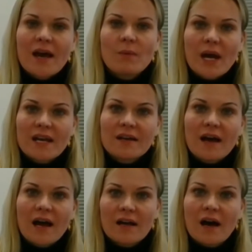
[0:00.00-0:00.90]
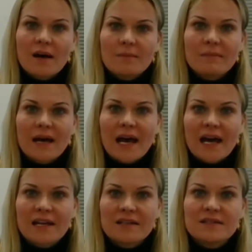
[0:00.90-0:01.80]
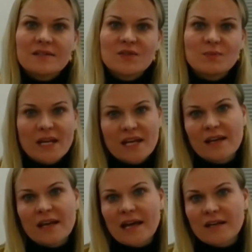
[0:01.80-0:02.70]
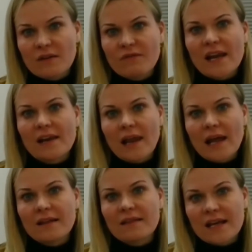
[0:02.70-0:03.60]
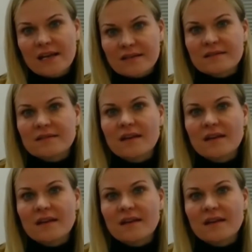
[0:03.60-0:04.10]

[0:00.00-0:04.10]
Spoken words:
And when I come and speak at an event like this,